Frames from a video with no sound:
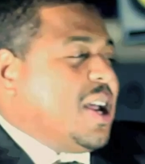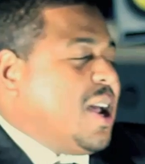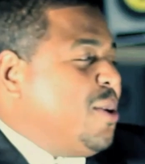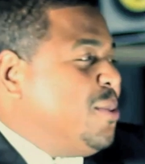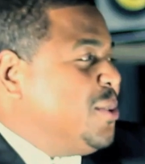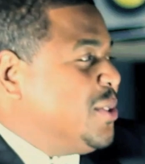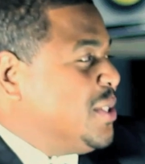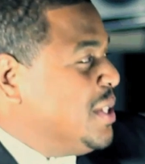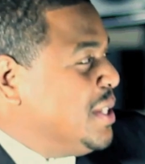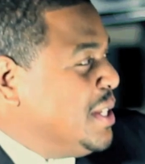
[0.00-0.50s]
I
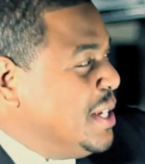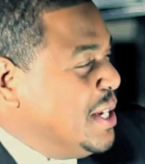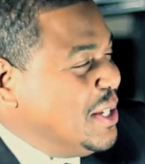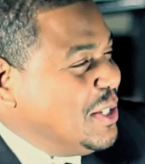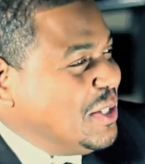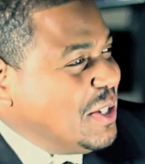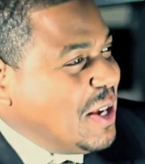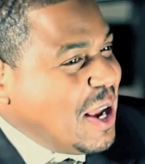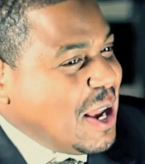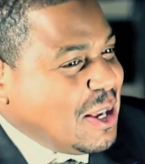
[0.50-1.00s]
was a
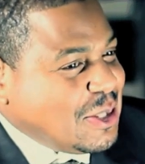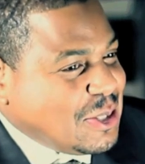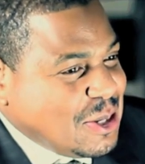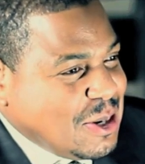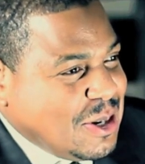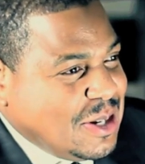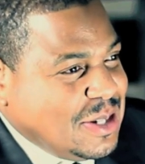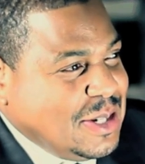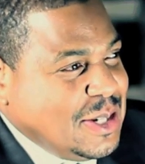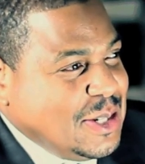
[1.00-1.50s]
DJ. I
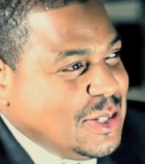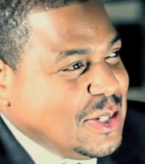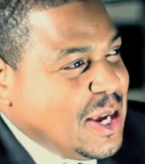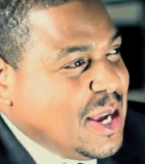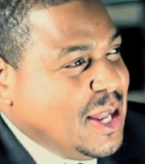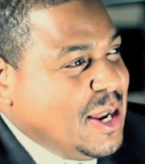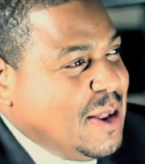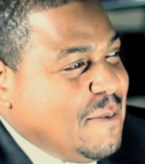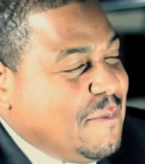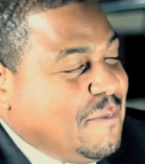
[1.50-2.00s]
started
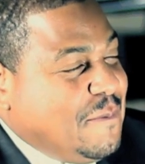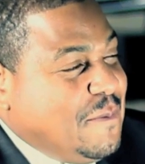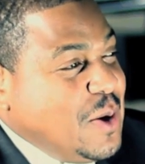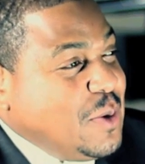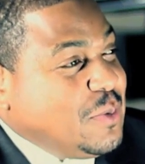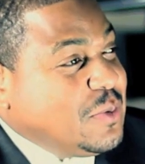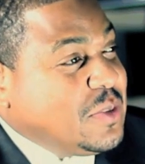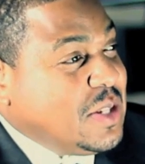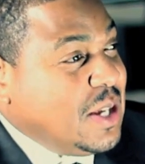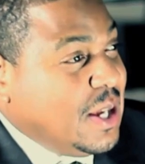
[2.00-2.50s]
DJing at
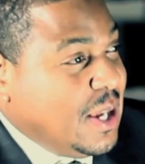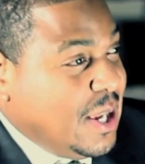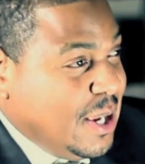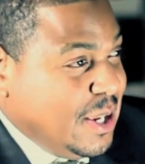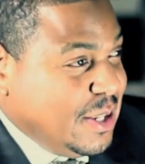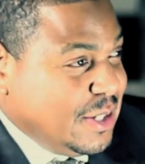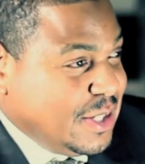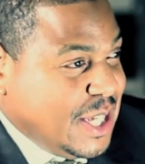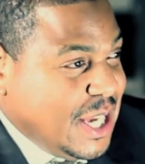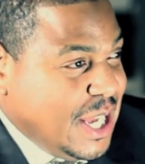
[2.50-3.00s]
15,
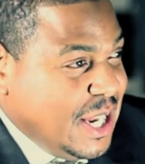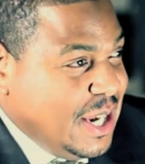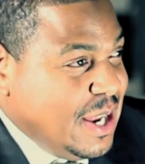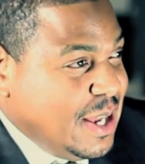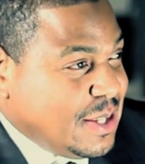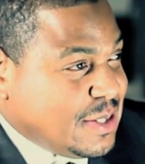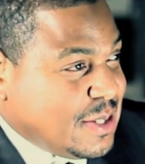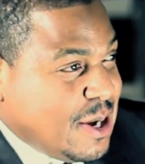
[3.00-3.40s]
and that's